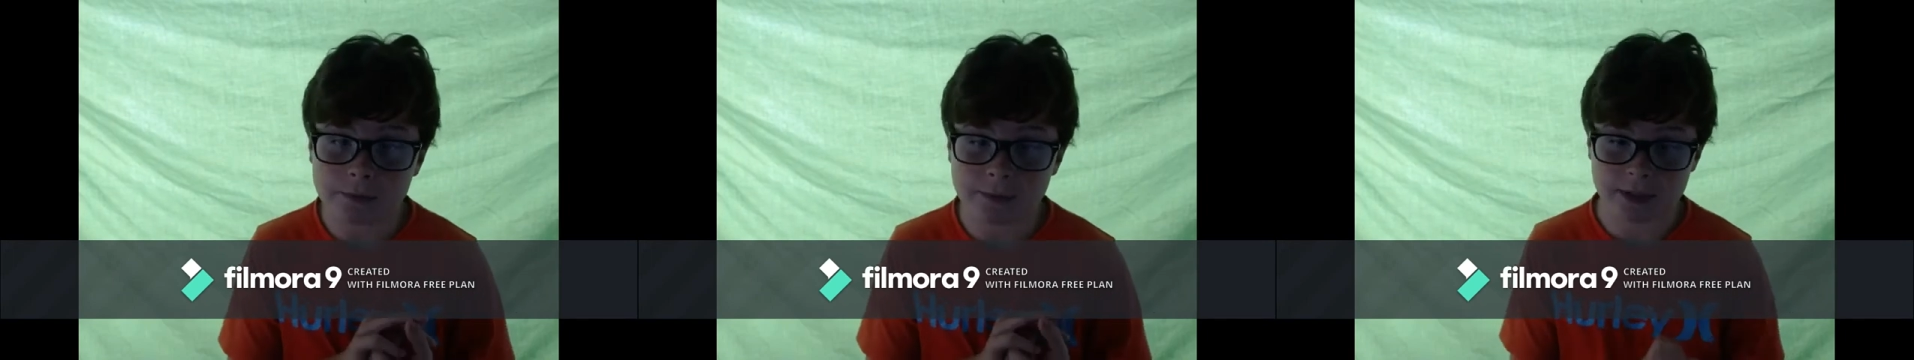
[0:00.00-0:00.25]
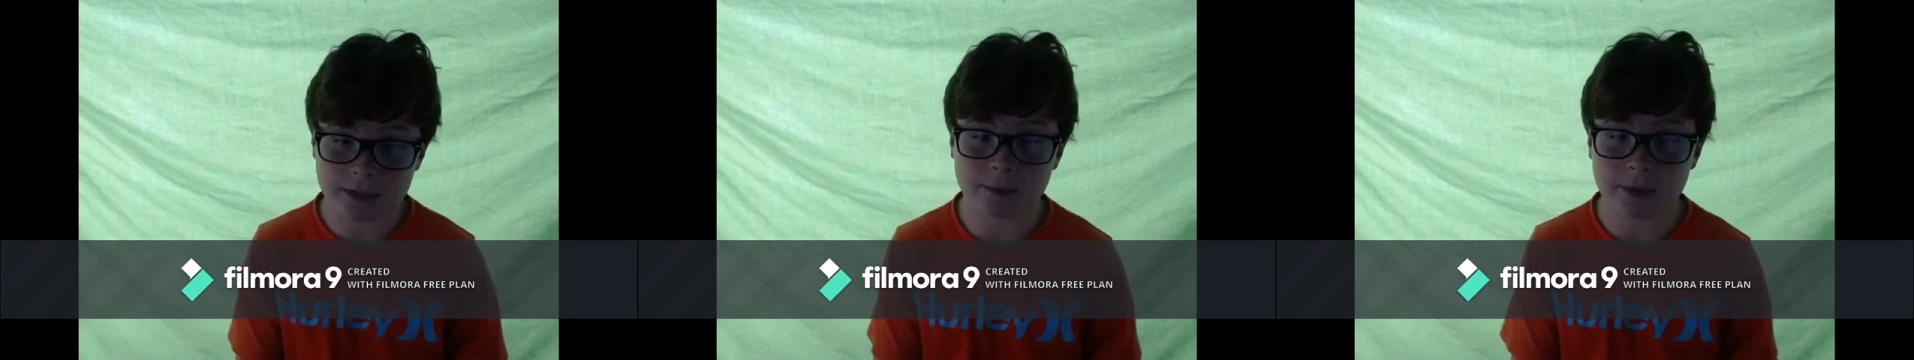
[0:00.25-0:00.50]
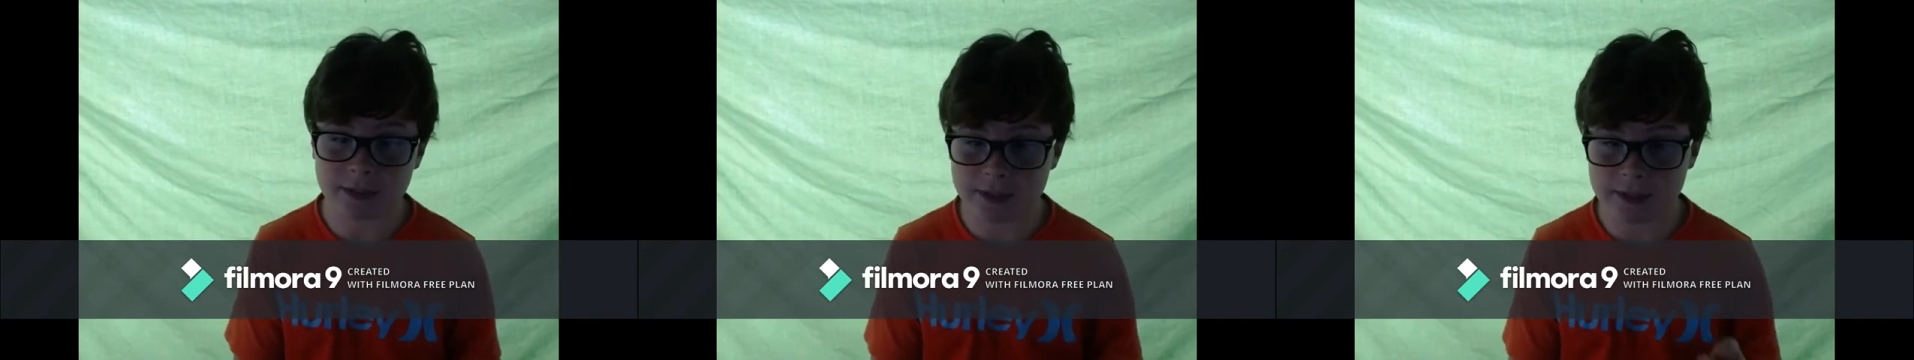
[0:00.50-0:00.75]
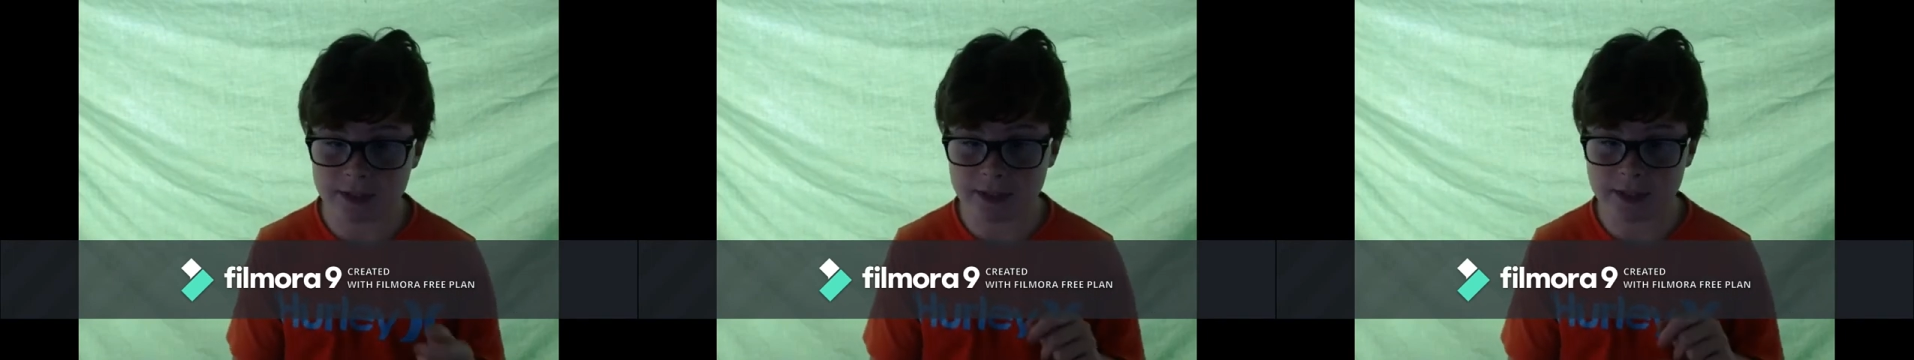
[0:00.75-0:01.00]
because of
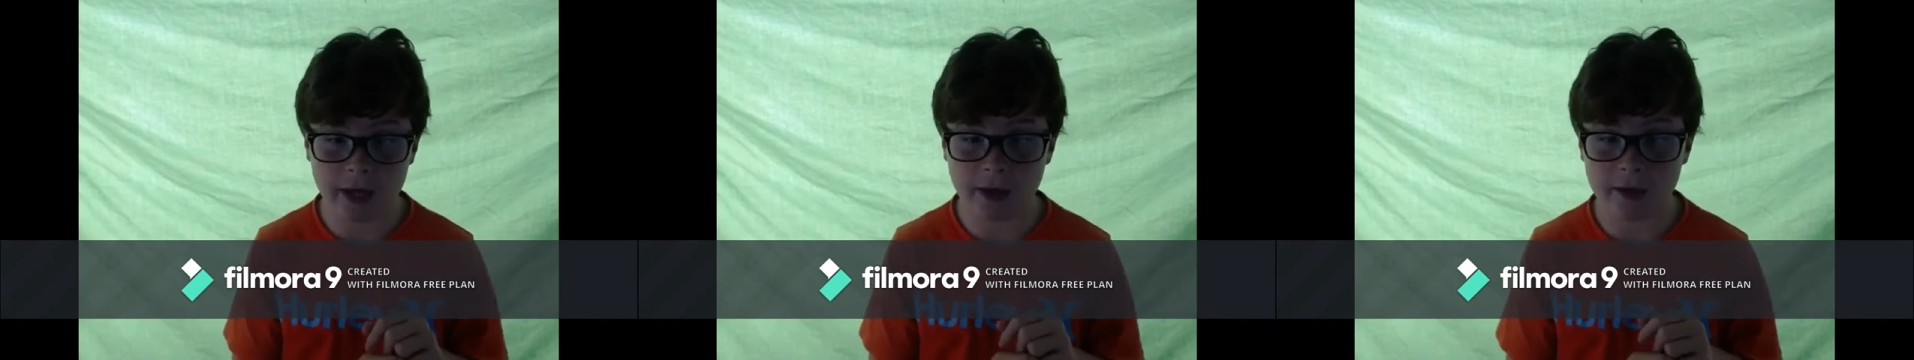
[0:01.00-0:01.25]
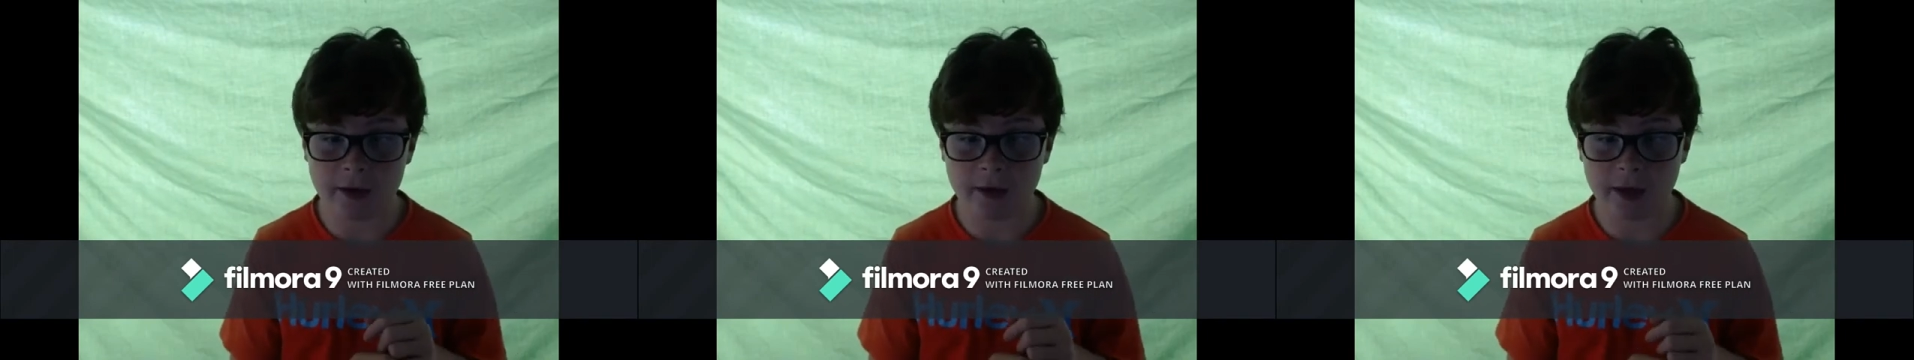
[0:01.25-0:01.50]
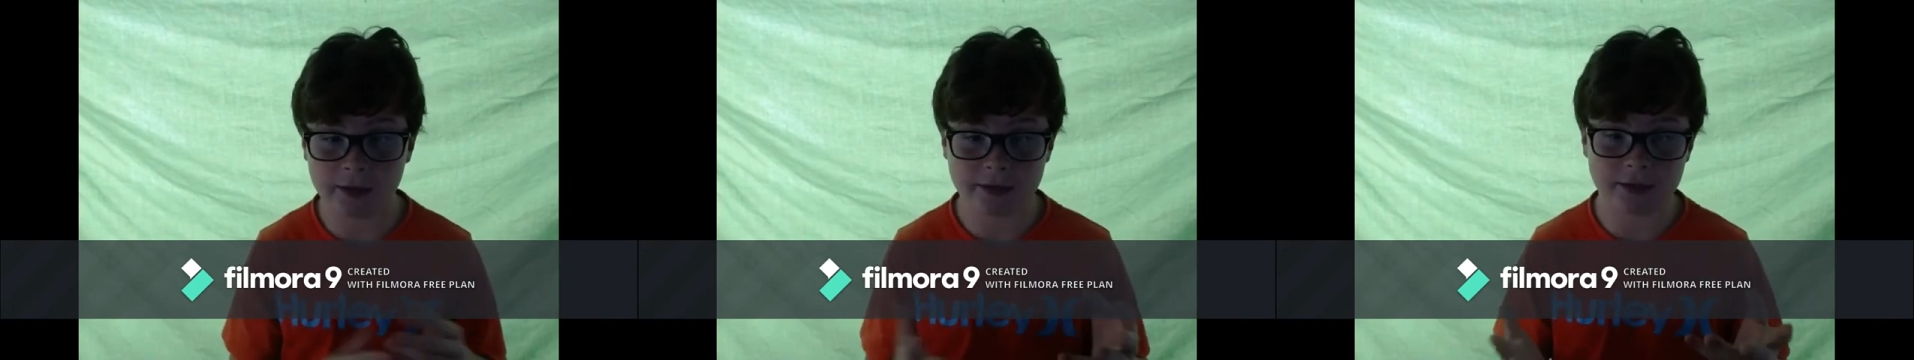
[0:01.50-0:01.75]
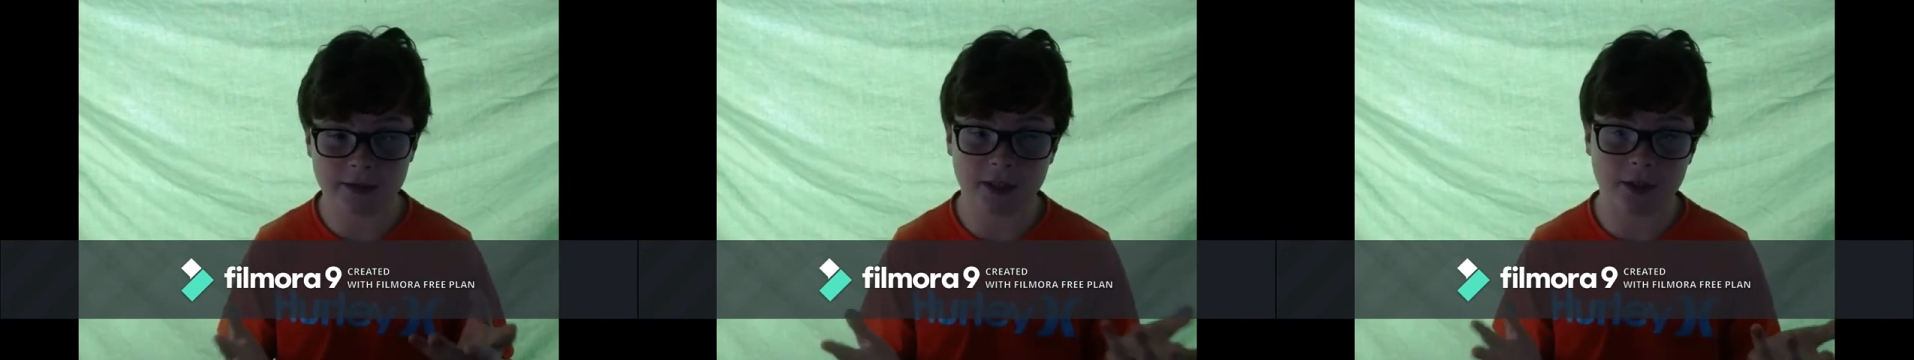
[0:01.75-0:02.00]
President's Day and
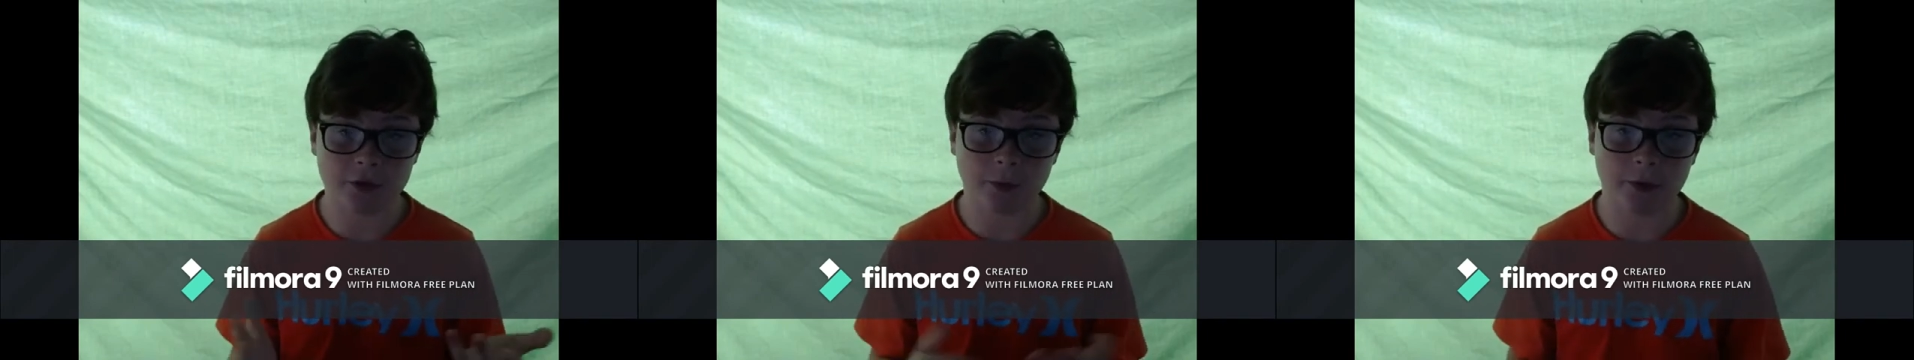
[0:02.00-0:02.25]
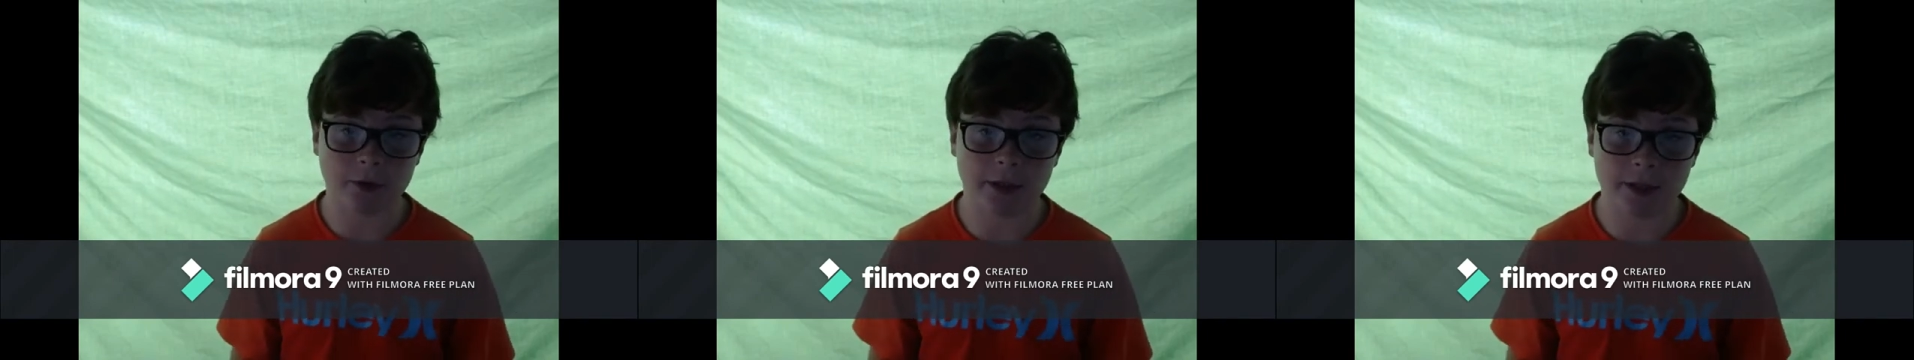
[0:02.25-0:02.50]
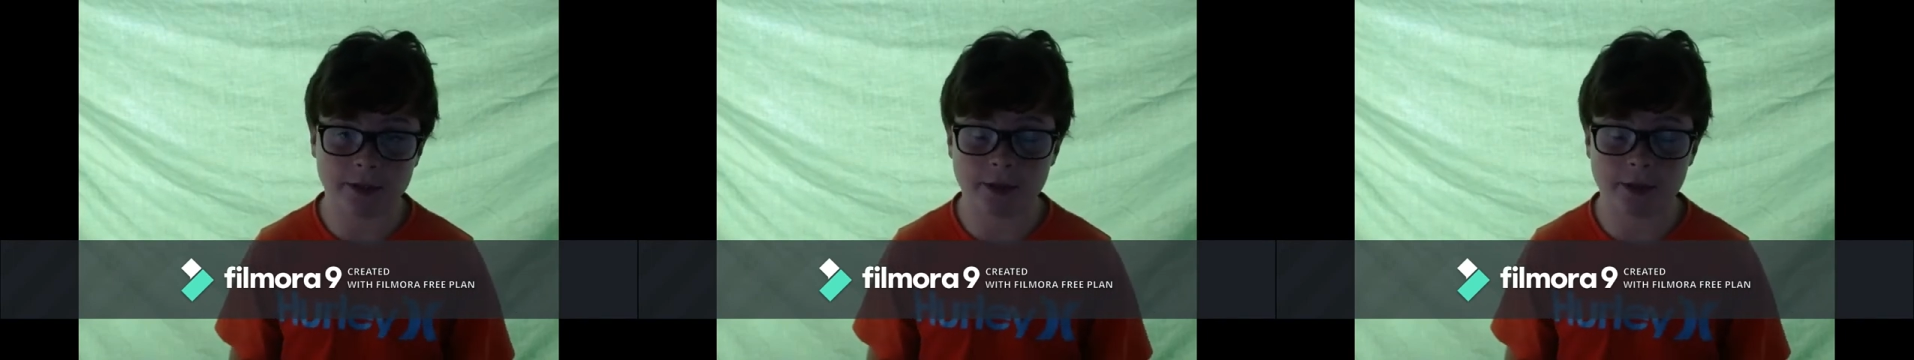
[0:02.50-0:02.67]
it's a teacher work day,